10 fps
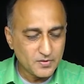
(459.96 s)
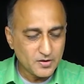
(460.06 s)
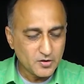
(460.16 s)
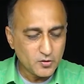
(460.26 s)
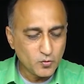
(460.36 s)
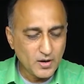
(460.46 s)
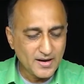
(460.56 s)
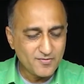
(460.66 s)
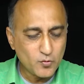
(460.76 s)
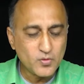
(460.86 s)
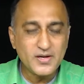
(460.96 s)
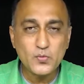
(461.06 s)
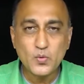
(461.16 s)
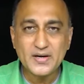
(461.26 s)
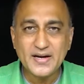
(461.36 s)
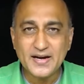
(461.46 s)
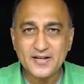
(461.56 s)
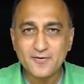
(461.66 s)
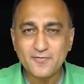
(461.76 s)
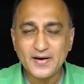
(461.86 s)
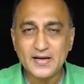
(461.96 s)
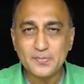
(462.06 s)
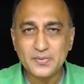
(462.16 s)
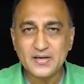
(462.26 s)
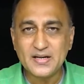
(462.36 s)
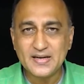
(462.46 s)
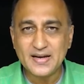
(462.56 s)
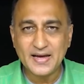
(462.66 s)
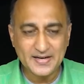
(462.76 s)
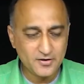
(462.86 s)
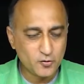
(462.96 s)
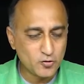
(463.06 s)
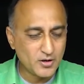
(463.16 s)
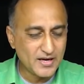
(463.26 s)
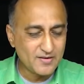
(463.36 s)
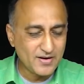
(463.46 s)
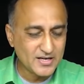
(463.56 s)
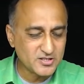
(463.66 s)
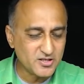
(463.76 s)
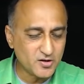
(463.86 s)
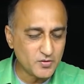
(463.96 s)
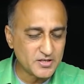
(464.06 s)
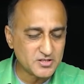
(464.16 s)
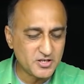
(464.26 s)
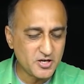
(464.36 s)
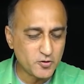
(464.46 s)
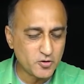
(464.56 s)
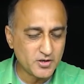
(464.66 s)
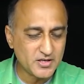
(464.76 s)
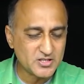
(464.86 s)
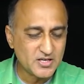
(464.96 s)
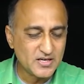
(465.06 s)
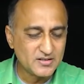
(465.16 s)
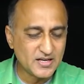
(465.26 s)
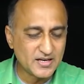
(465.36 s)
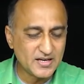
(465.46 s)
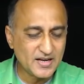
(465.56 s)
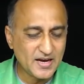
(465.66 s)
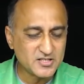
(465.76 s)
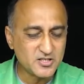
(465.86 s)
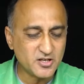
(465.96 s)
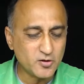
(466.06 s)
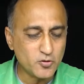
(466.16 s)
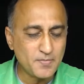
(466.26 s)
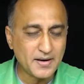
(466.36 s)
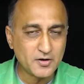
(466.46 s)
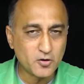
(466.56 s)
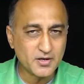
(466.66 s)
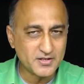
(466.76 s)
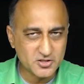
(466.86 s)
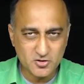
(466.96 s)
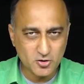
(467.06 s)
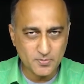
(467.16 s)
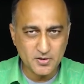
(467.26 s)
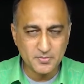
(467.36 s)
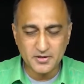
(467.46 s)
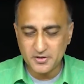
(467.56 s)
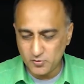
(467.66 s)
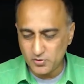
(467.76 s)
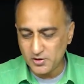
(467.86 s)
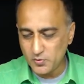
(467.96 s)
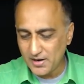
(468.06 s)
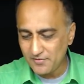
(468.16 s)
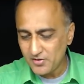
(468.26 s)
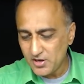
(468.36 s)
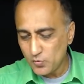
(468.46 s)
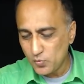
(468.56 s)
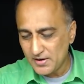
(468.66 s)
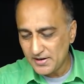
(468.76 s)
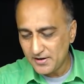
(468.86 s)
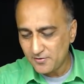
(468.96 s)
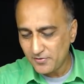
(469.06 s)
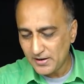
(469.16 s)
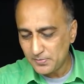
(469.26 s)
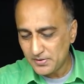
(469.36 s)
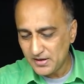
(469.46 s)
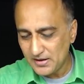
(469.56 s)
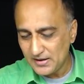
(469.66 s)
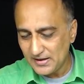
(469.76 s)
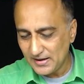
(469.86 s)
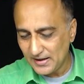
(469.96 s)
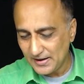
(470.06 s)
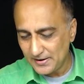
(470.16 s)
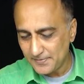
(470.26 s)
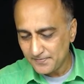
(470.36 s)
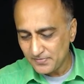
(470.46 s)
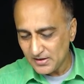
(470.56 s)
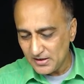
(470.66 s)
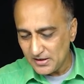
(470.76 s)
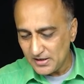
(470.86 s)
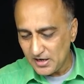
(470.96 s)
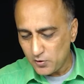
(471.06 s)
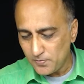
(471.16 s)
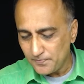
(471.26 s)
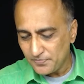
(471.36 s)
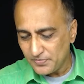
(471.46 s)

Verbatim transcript: you will have only one header file per line. Do not have hash include stdio.h, then again hash include math.h, not permitted. You need to have one header file per line. Now,